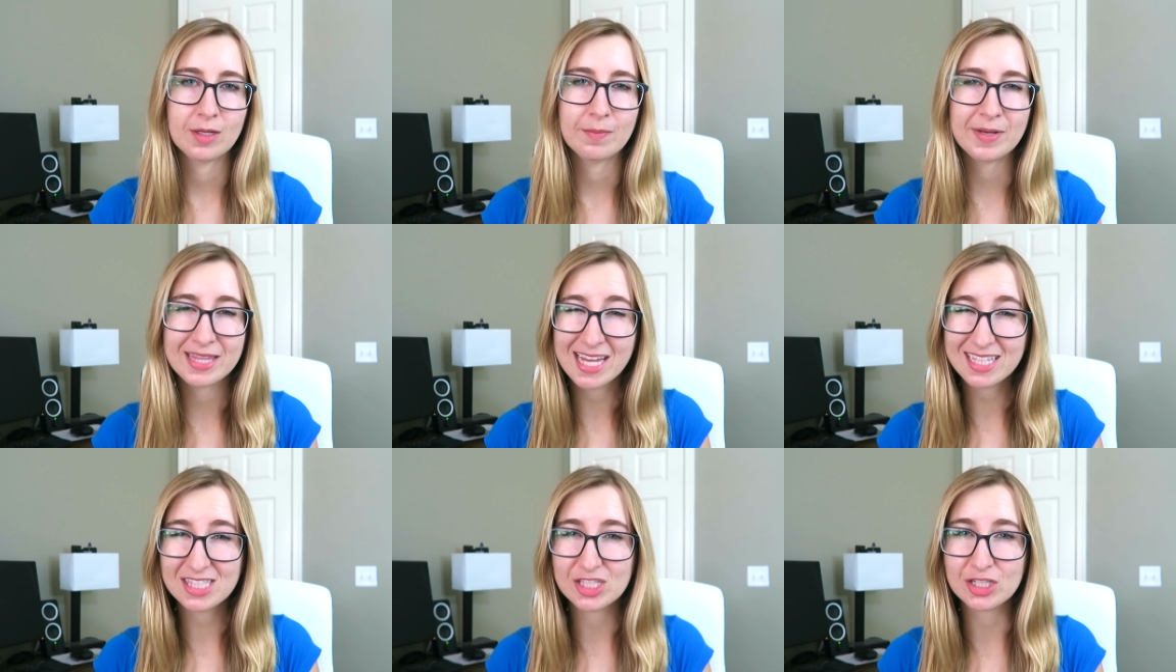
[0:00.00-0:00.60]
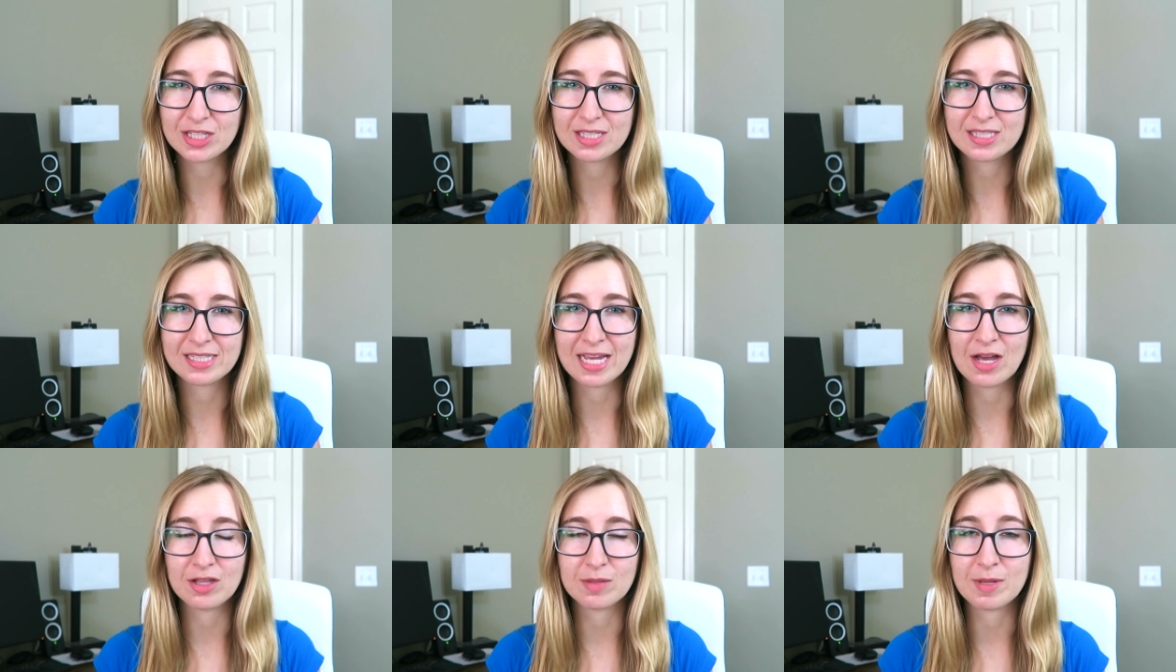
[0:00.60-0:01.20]
But that's just
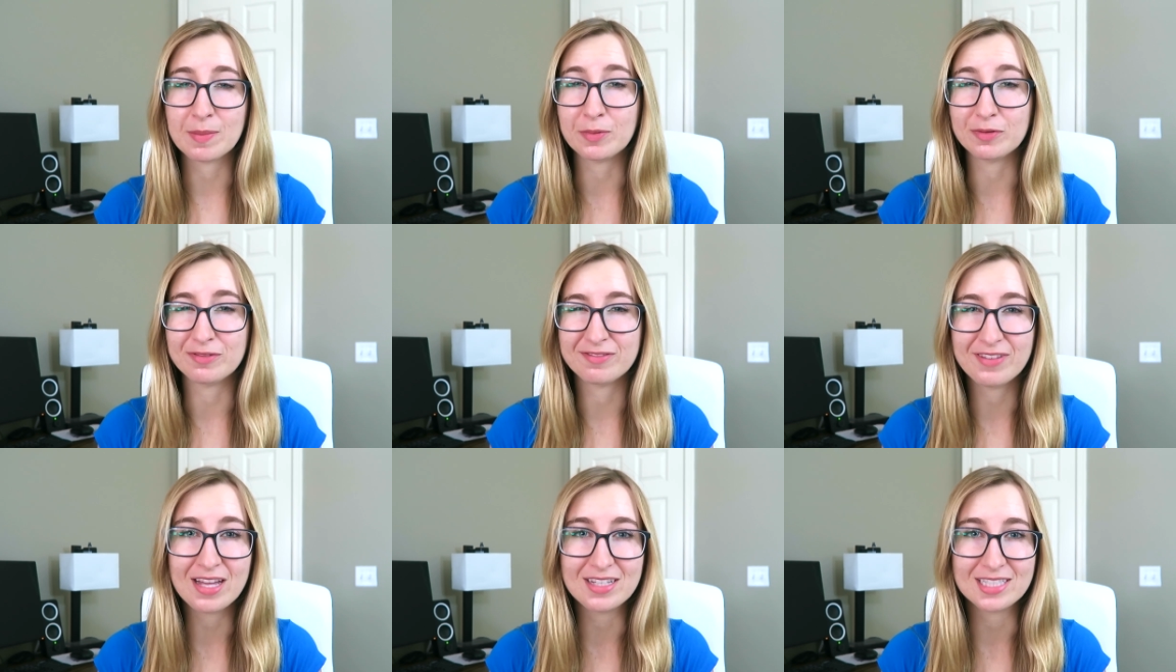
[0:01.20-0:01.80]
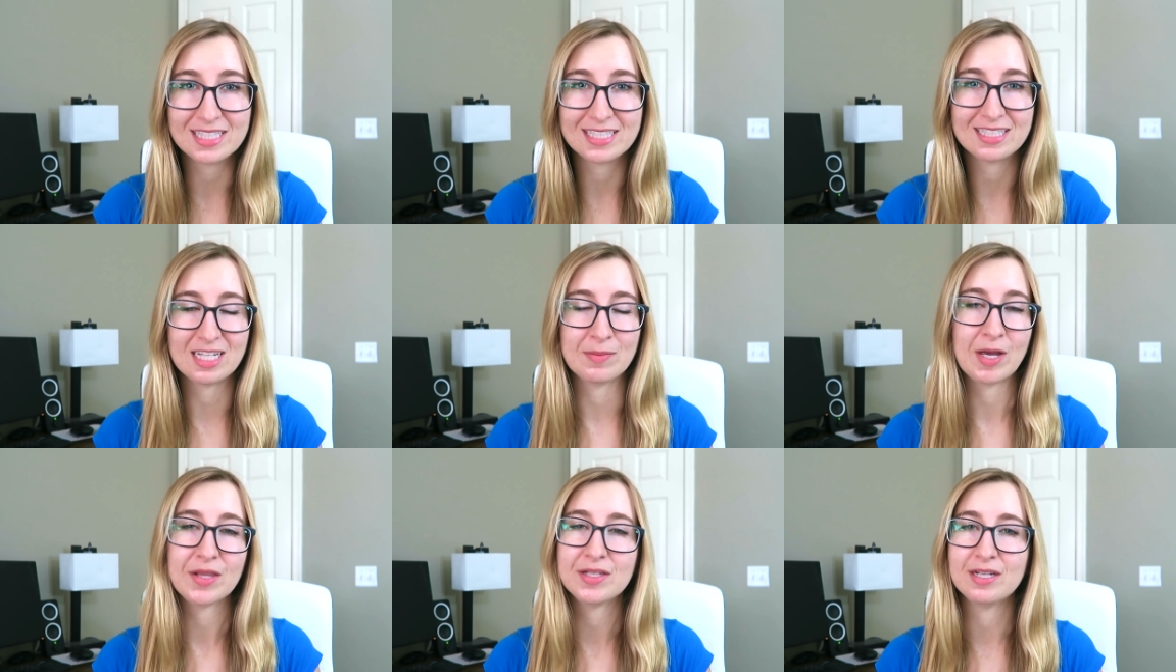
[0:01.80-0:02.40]
how the people felt
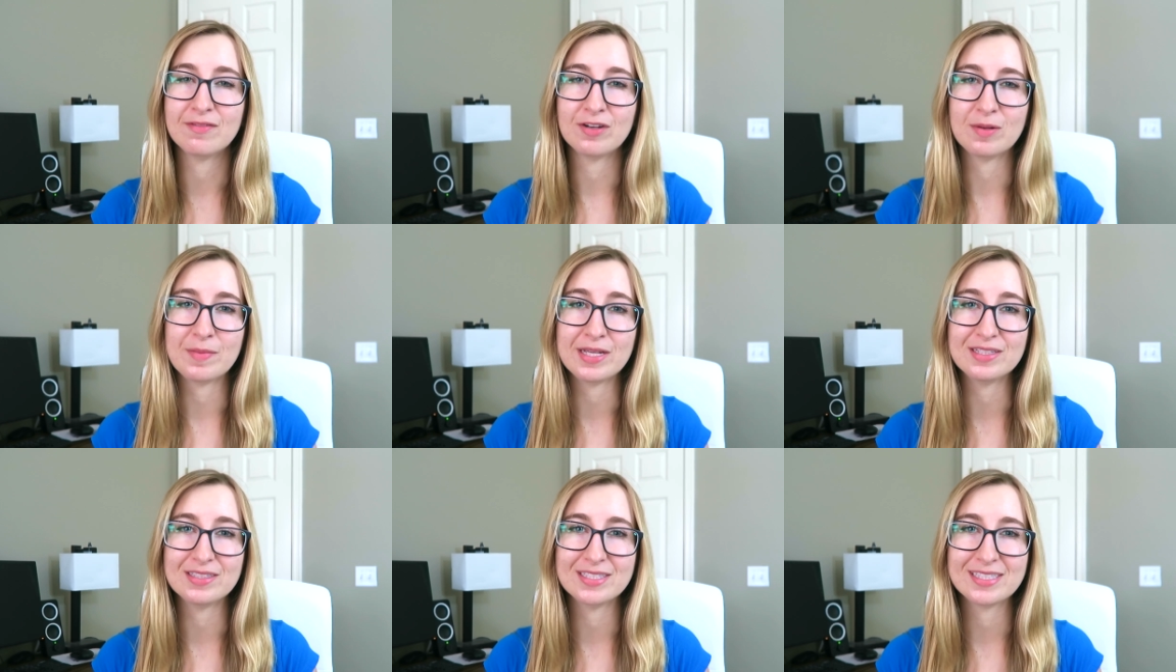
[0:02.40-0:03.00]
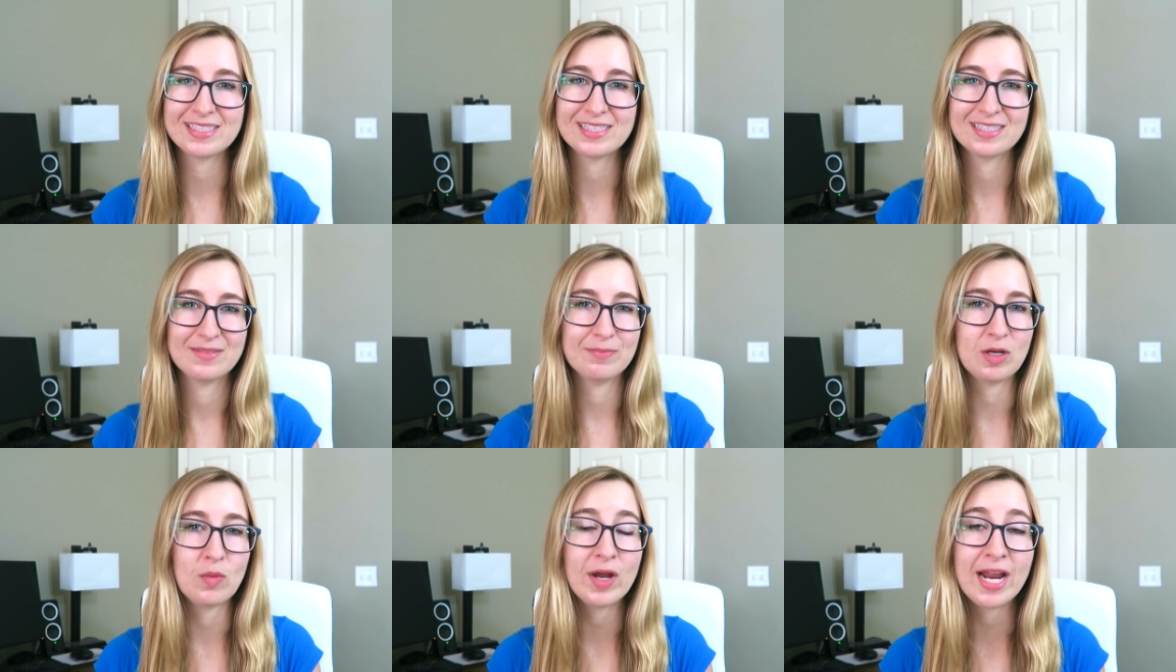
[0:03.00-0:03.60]
about the different meals.
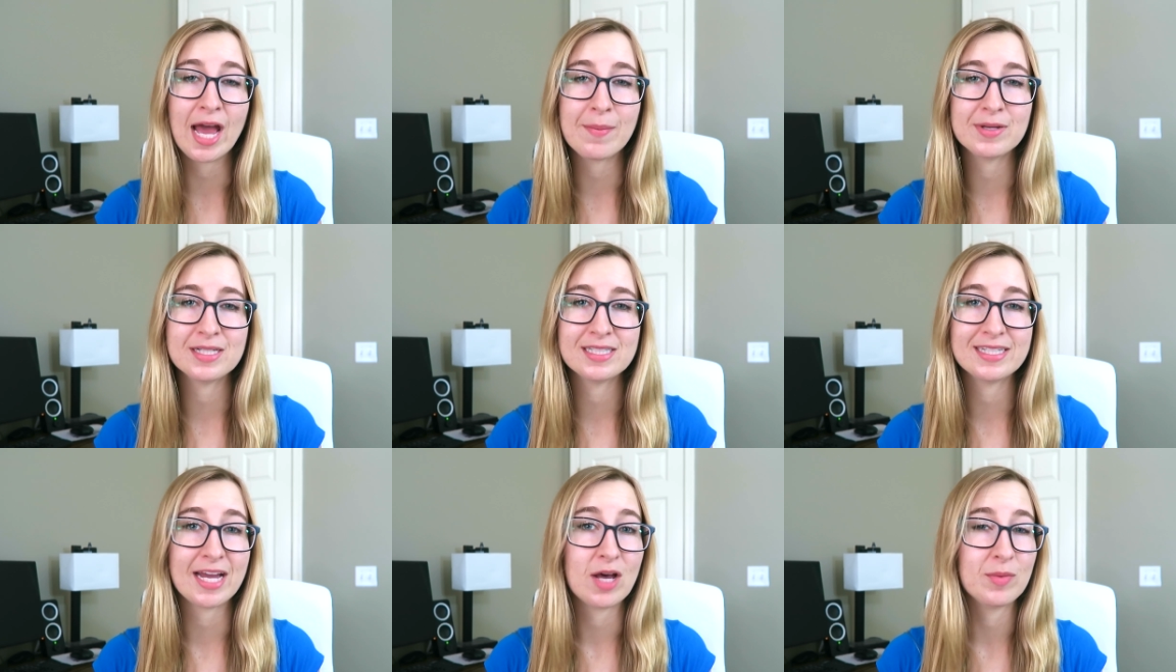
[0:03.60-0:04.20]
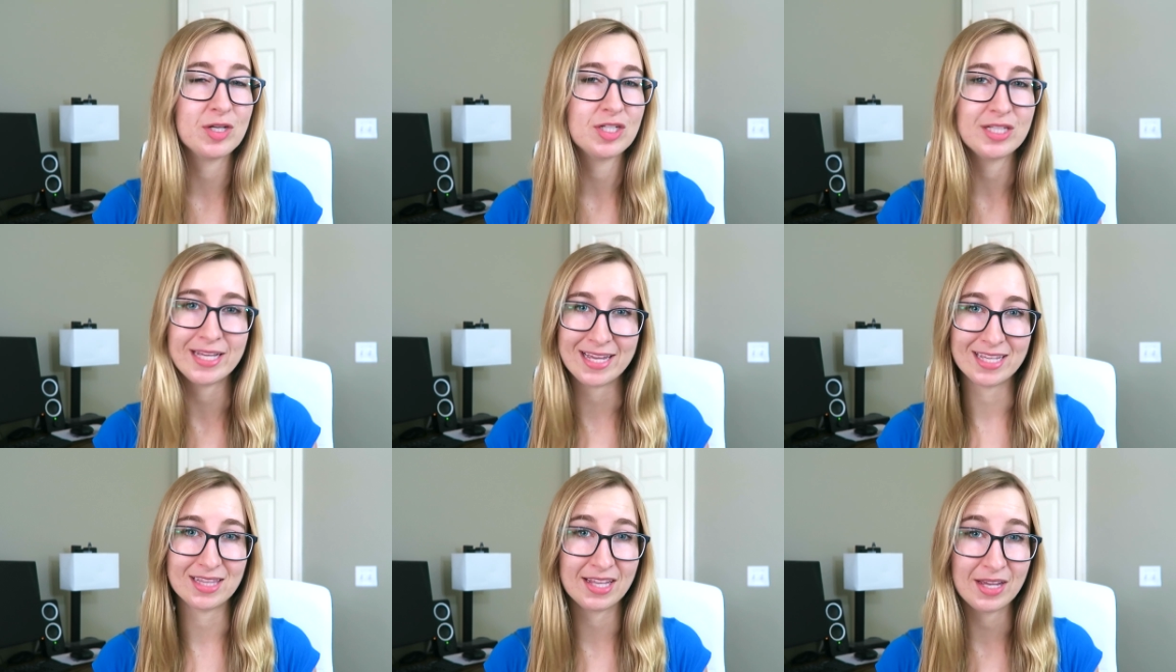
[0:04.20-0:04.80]
But what happened to how much they
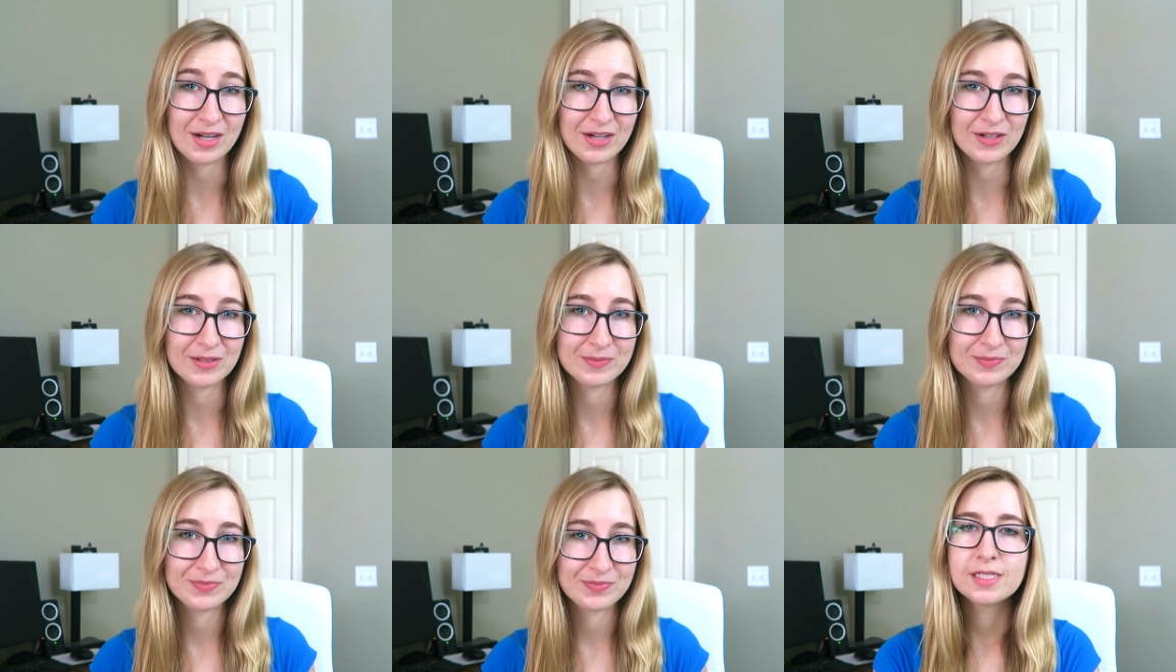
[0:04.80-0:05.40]
ate later?